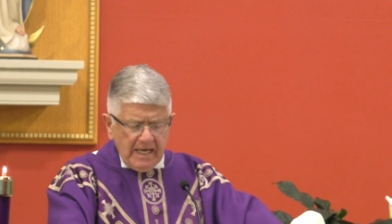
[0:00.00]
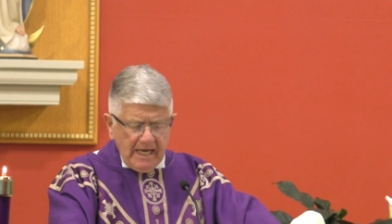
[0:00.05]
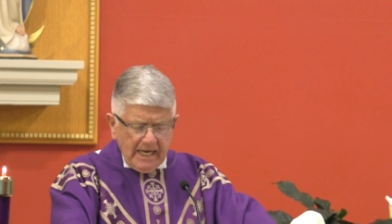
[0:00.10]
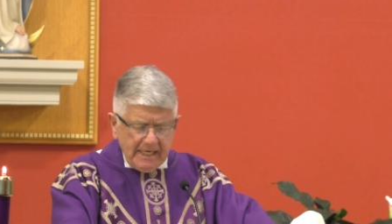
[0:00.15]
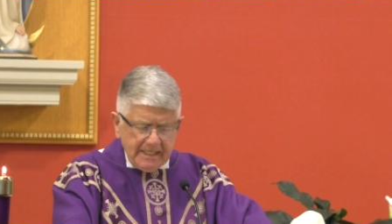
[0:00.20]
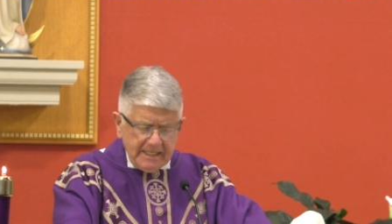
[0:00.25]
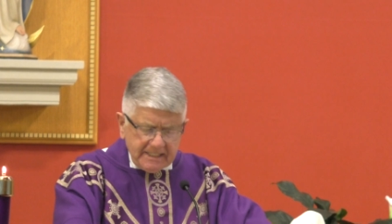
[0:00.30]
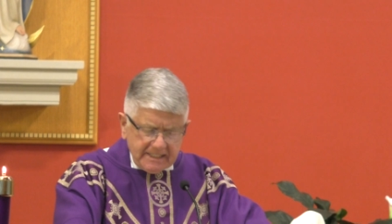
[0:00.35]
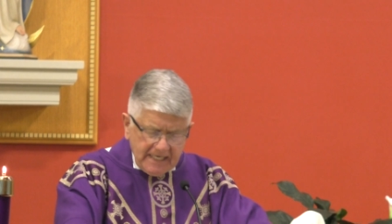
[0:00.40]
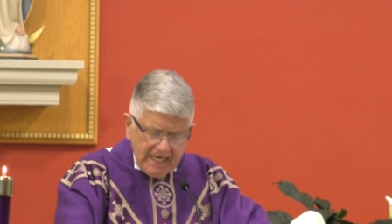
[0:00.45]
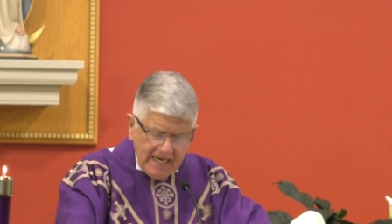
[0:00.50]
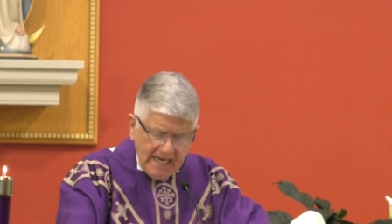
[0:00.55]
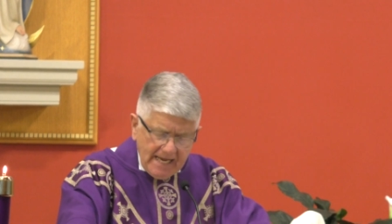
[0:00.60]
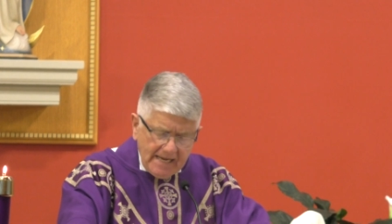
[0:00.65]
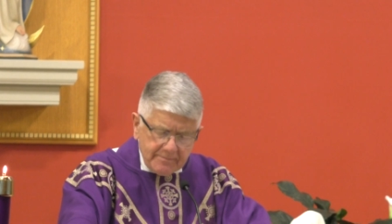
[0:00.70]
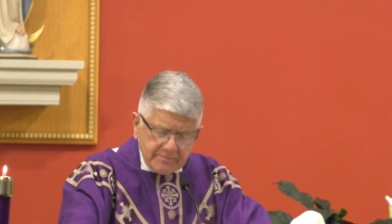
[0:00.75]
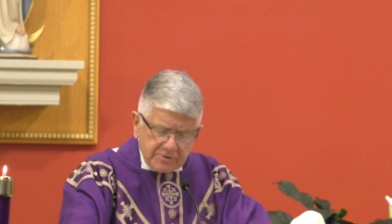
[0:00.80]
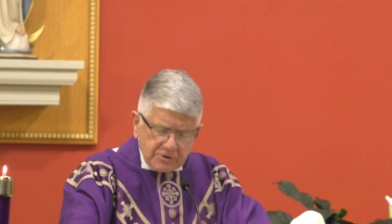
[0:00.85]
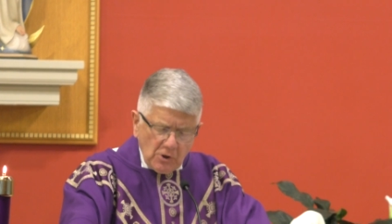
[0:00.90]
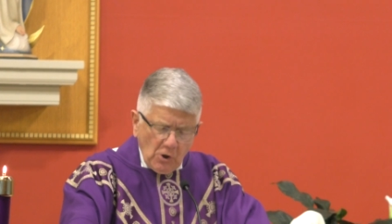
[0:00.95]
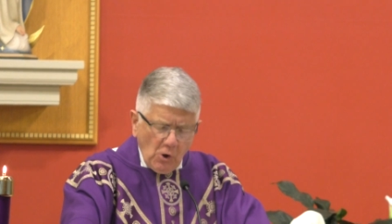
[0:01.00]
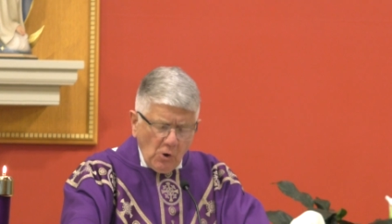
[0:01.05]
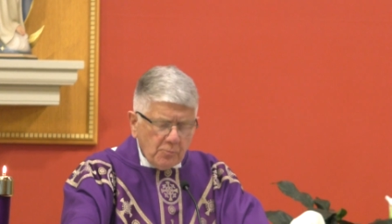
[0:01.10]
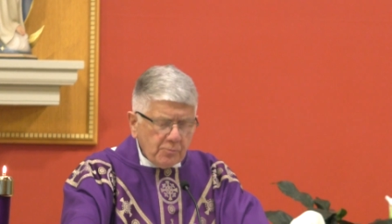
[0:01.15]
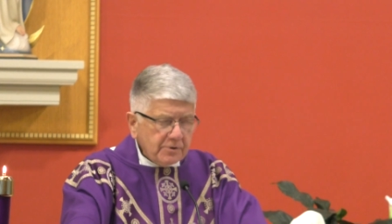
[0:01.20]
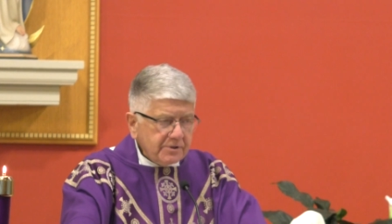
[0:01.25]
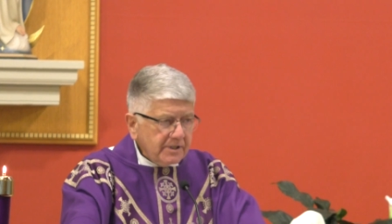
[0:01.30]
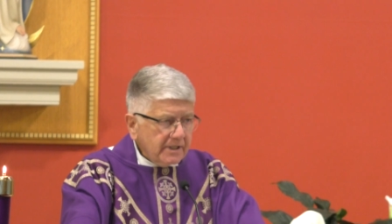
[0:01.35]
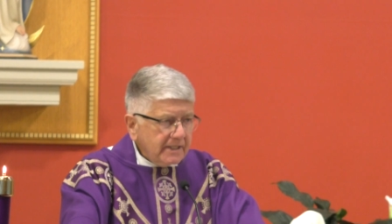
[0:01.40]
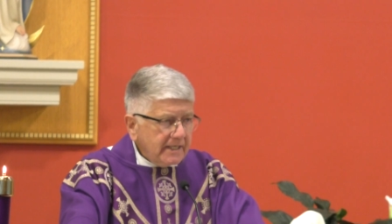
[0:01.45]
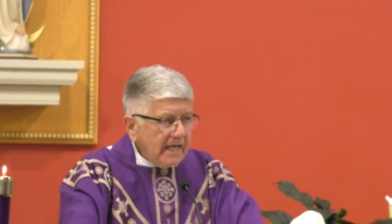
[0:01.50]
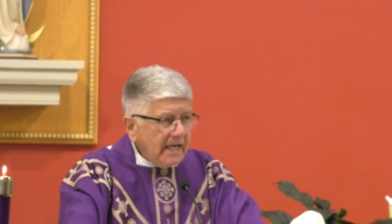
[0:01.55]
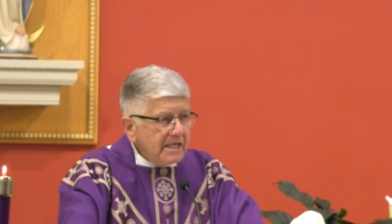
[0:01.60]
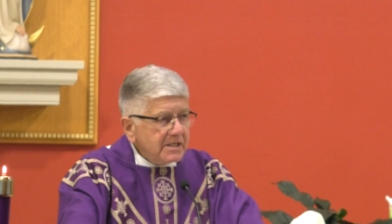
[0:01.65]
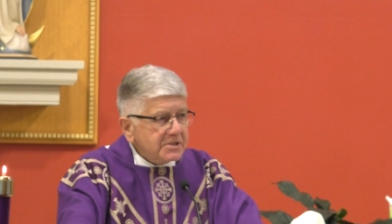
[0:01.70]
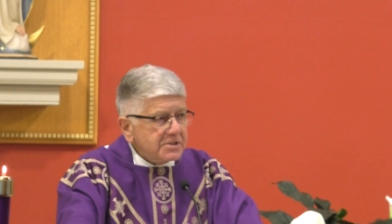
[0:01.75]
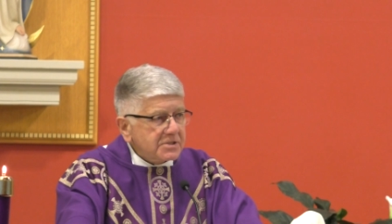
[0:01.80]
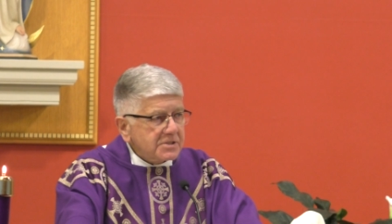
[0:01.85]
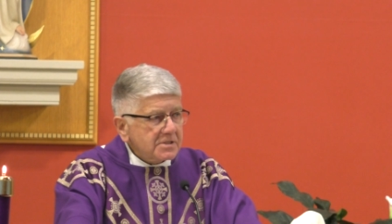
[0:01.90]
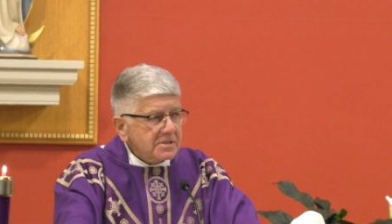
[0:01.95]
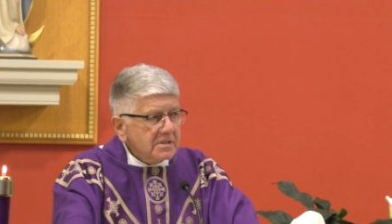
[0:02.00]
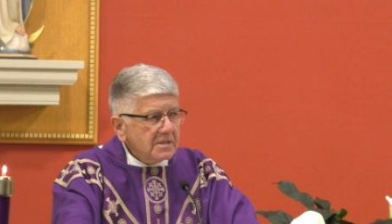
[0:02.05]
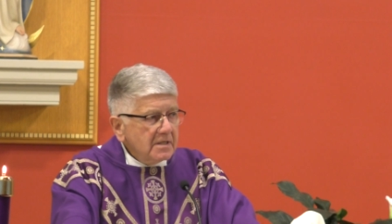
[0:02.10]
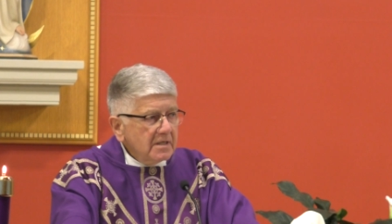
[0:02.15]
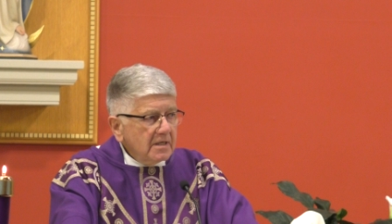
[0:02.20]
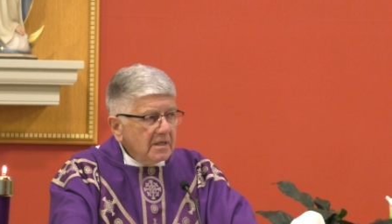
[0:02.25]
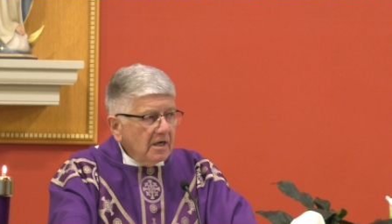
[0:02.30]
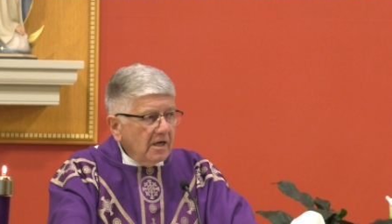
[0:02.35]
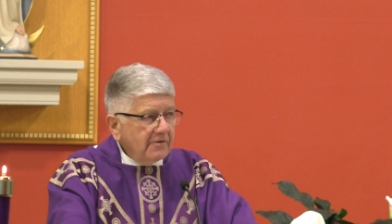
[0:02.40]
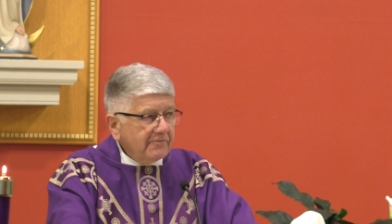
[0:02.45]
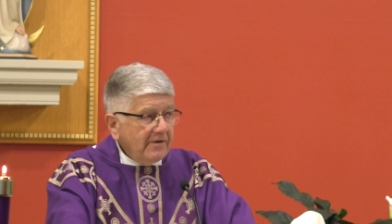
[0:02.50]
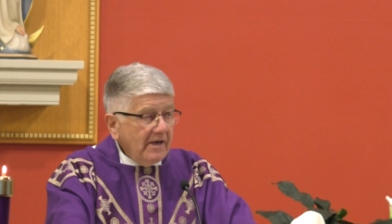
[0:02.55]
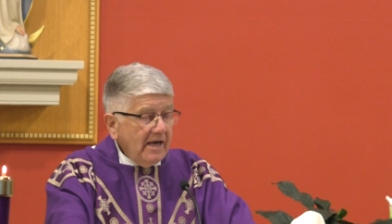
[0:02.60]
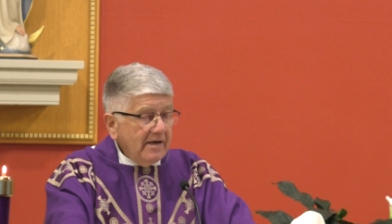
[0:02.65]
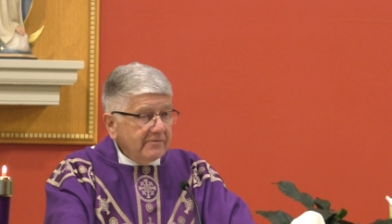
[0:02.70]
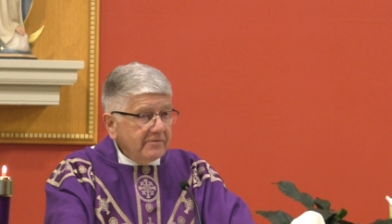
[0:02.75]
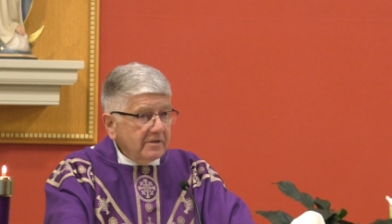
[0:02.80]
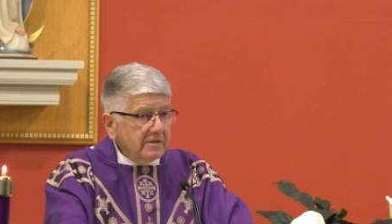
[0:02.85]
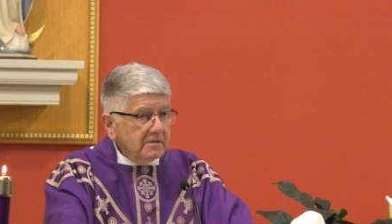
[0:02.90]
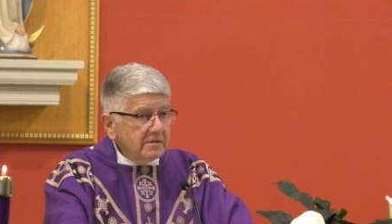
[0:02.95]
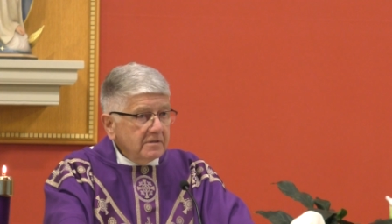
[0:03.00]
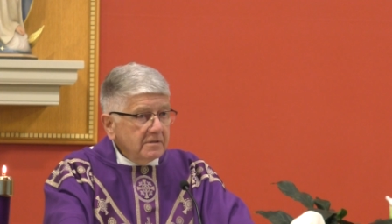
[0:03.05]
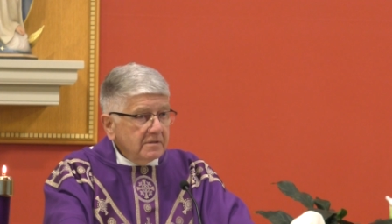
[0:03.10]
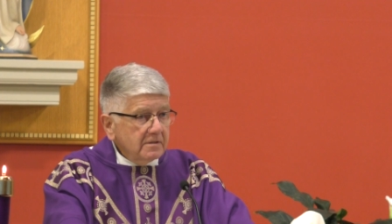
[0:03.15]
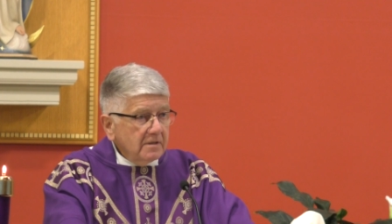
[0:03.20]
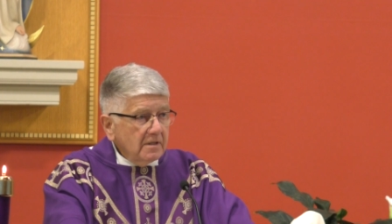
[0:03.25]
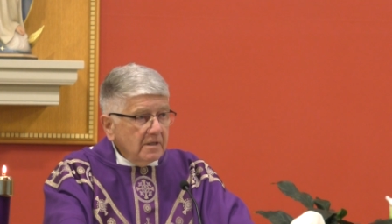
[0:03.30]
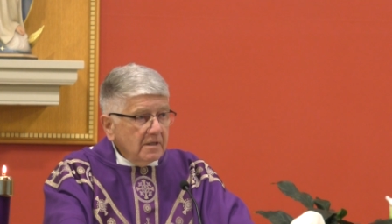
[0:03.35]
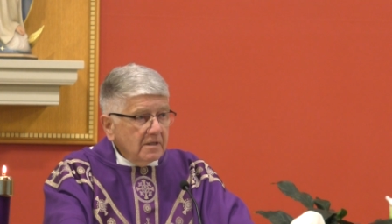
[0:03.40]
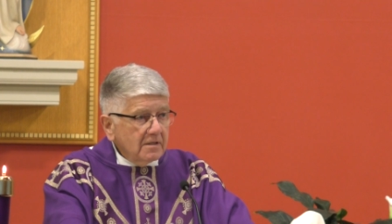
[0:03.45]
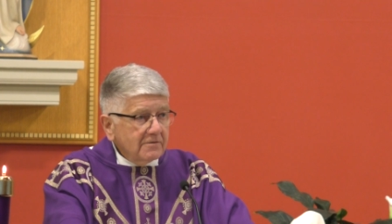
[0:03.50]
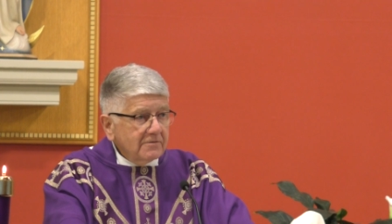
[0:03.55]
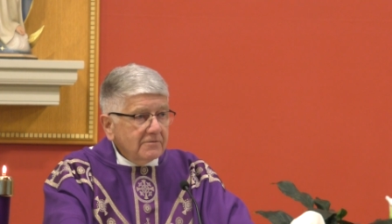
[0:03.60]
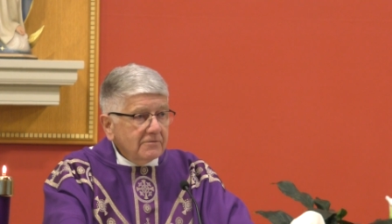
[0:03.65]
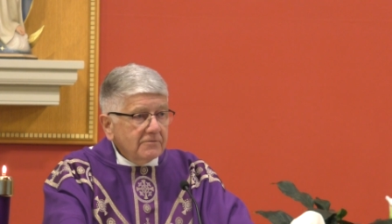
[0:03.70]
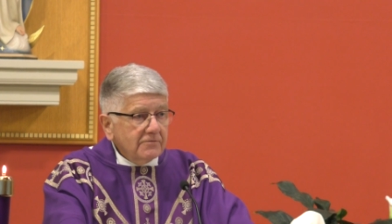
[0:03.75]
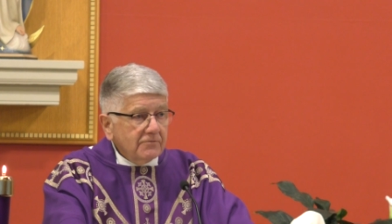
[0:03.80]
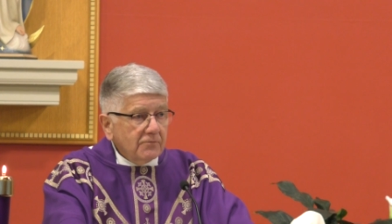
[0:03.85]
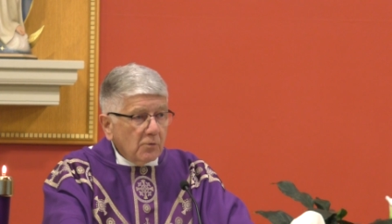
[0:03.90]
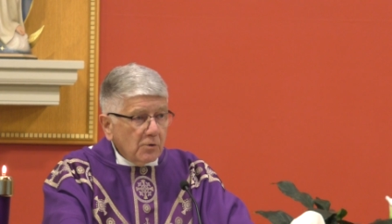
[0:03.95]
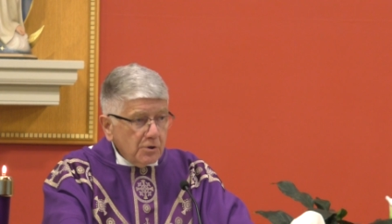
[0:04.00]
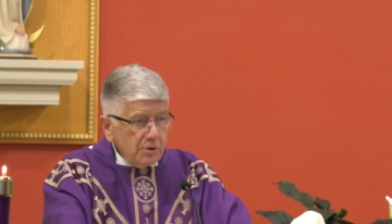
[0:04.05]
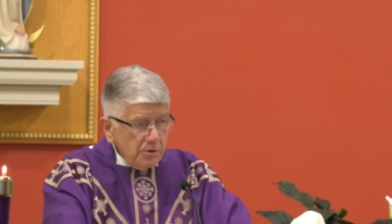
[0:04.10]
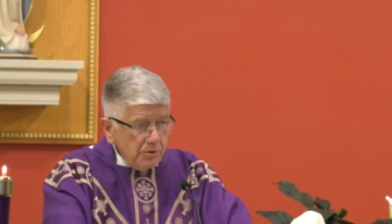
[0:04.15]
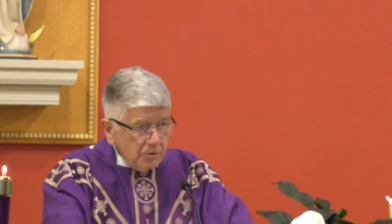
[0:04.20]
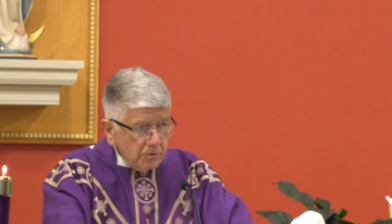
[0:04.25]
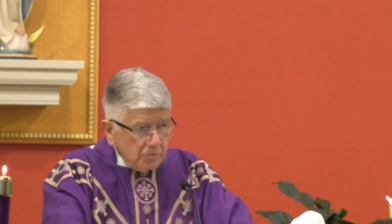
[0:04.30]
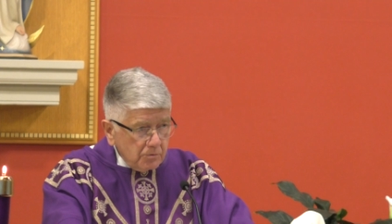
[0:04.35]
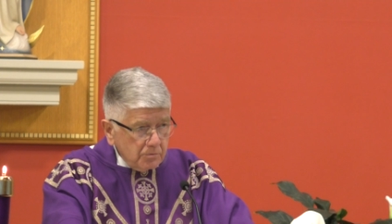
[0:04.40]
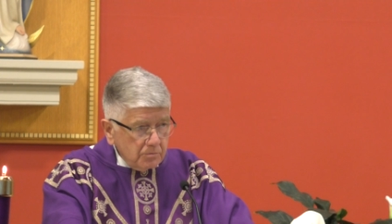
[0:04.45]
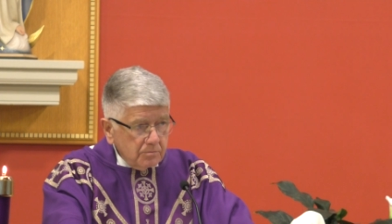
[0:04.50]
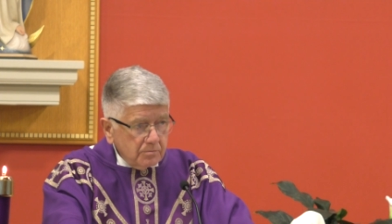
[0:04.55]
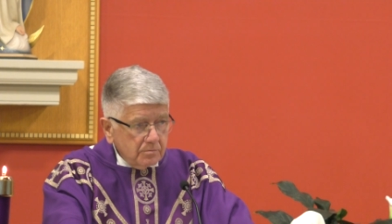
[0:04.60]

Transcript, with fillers: And he came to open the gates of heaven for you.